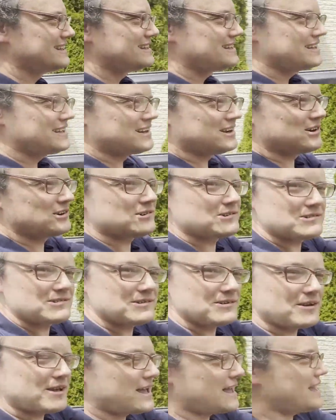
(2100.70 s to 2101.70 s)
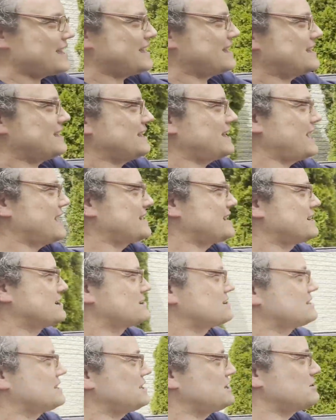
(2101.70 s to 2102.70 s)
you know, and here
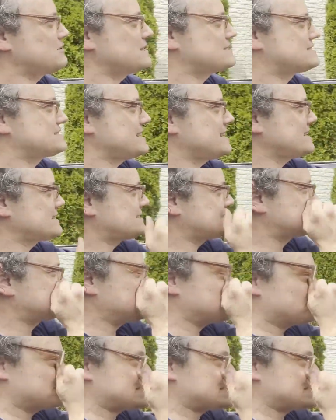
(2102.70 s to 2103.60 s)
in the USA at the same